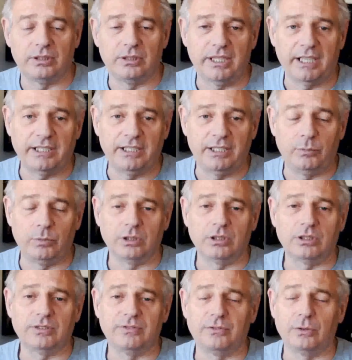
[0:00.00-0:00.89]
and he
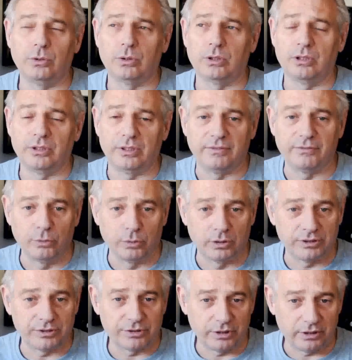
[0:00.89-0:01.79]
worked for the
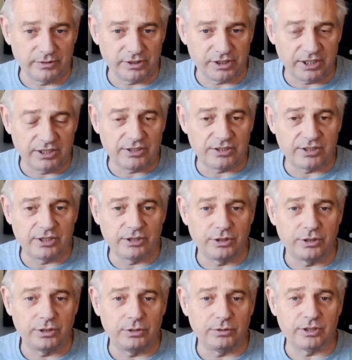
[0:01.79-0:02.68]
Foreign Service
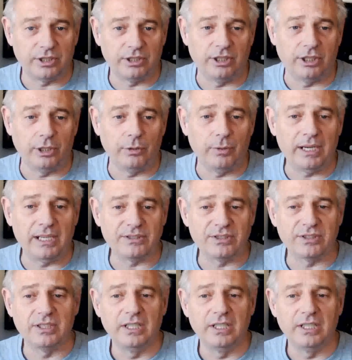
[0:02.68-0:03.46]
Institute in the U.S.,